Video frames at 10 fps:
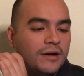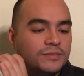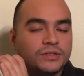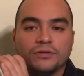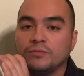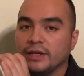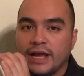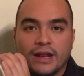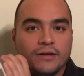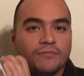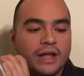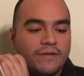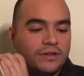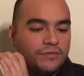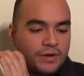So again, we
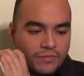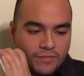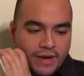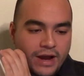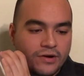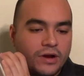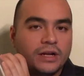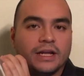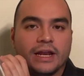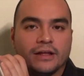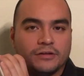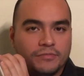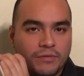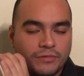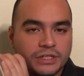have a little bit more background, getting a little
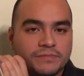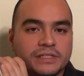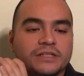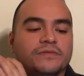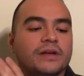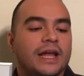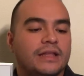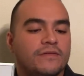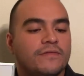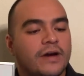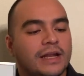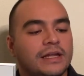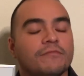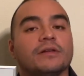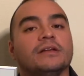bit more specific, and then
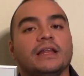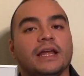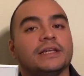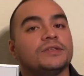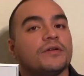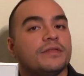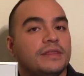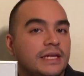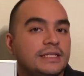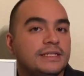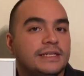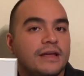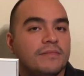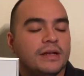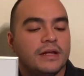finally relating into our thesis
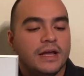statement.